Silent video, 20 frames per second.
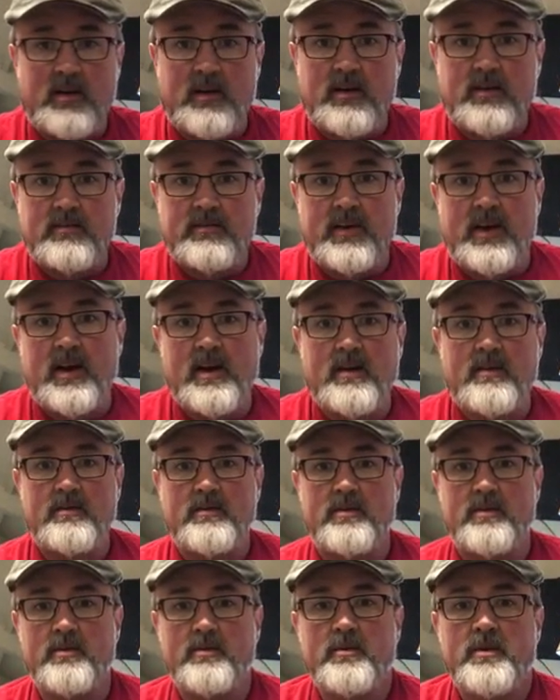of how
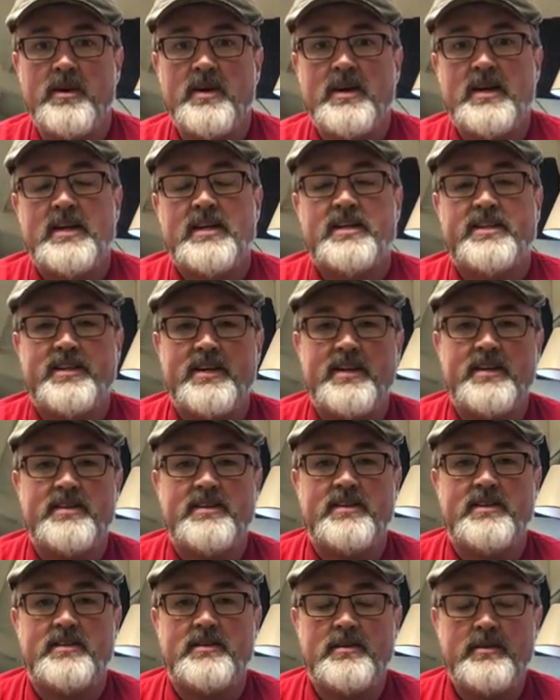to
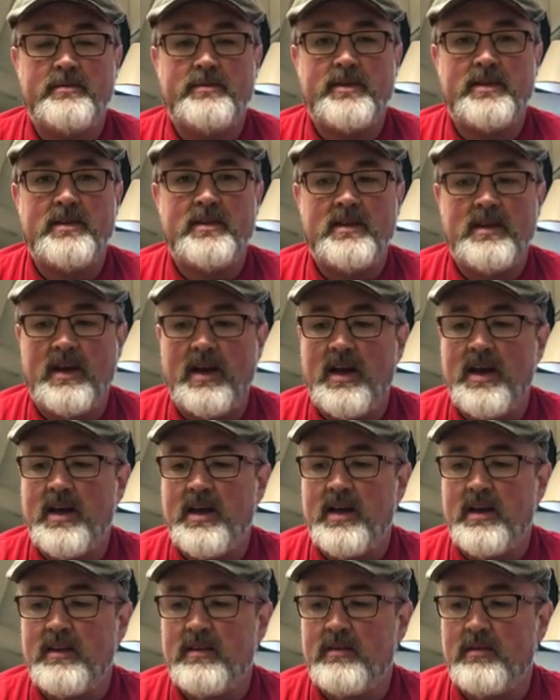change the tubing
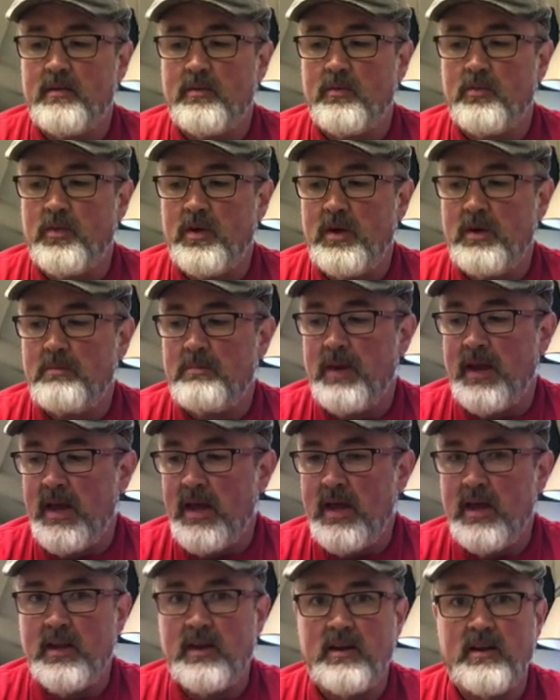and
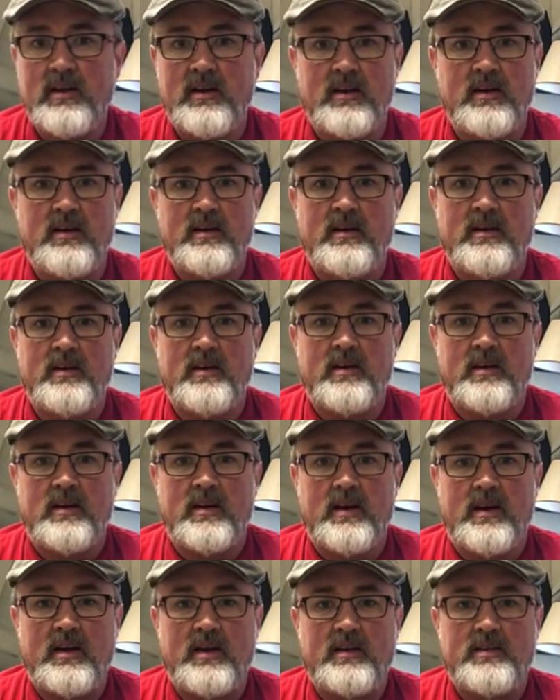repin
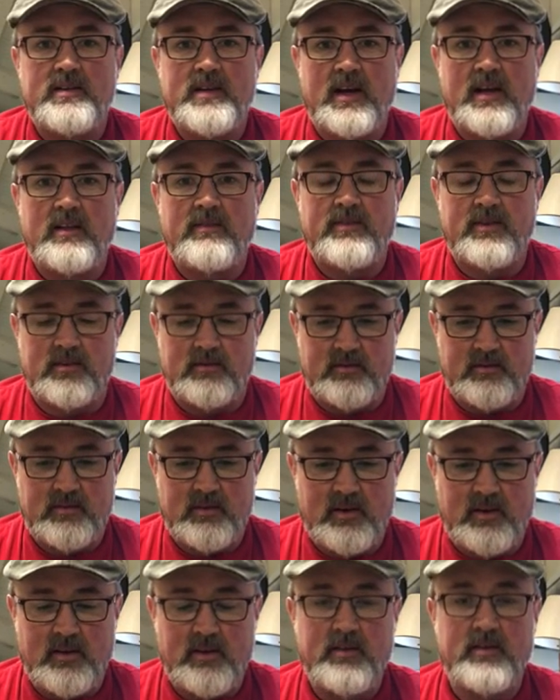a xylophone,
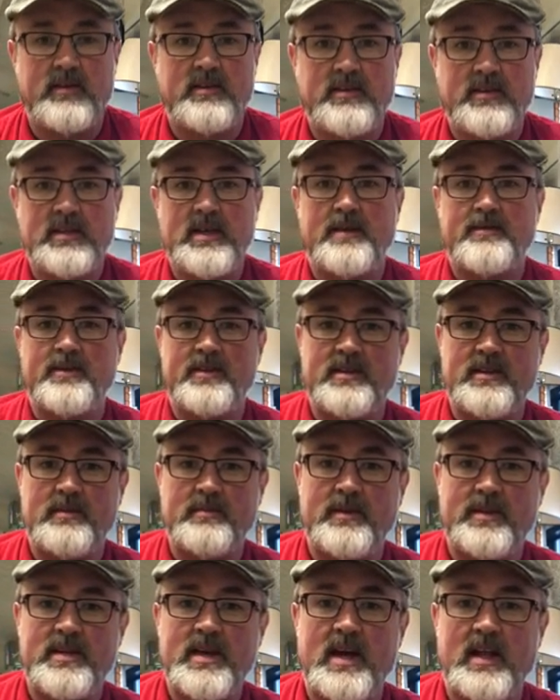although this is obviously
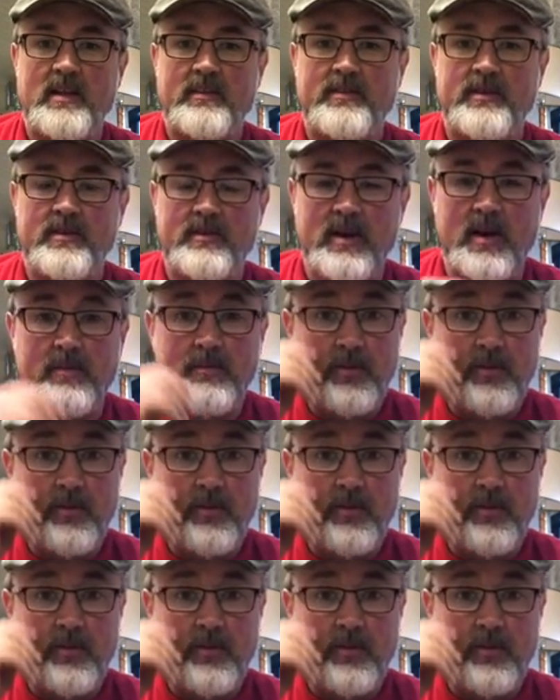metallophone.